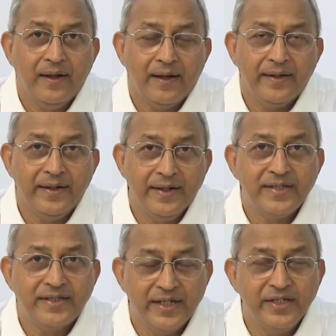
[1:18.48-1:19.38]
And in
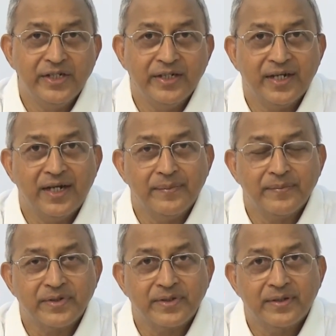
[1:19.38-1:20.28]
these changing
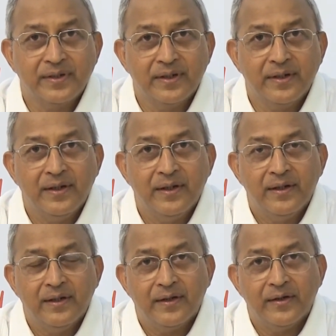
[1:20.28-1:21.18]
times,
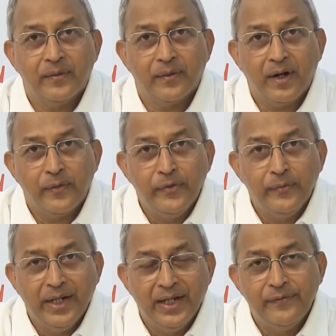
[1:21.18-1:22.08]
how do
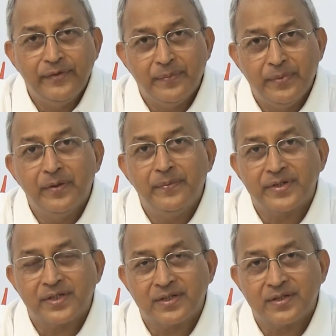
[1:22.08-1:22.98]
we live the
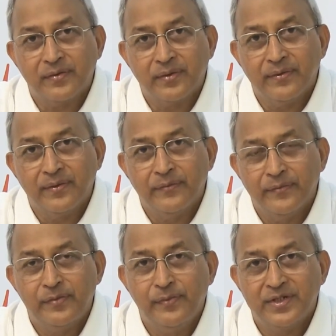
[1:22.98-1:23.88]
purpose
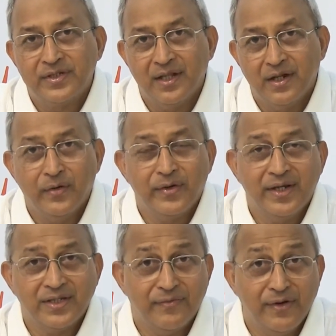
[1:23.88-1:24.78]
with which the Lord
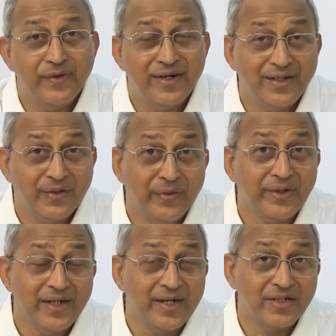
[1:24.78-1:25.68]
has founded the
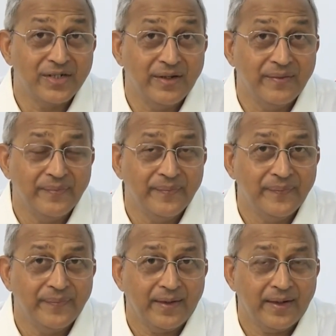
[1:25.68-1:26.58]
congregation?
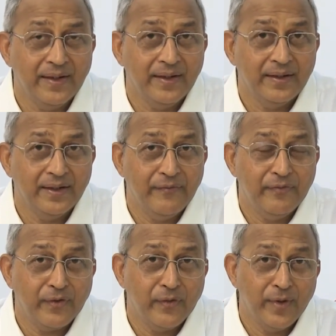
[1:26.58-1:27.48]

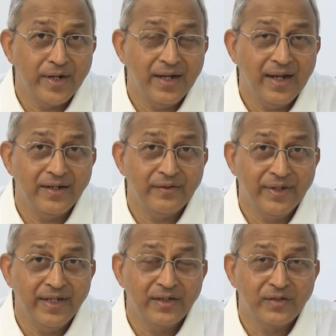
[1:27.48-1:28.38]
Therefore, on one hand,
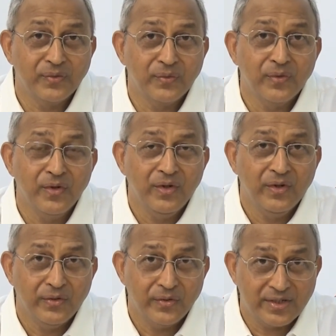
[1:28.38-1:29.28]
we need to
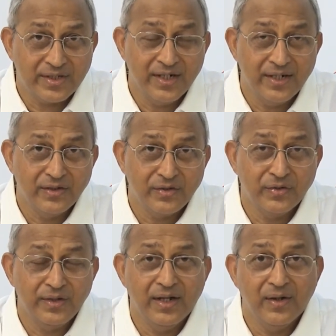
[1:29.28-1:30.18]
return
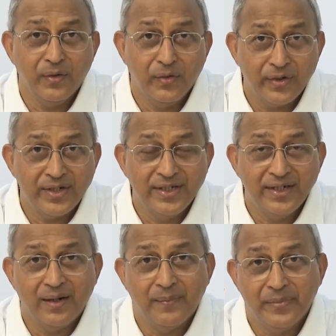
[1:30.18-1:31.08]
to the
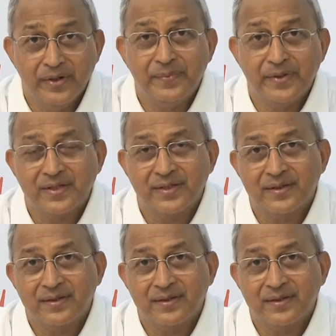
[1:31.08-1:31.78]
original purpose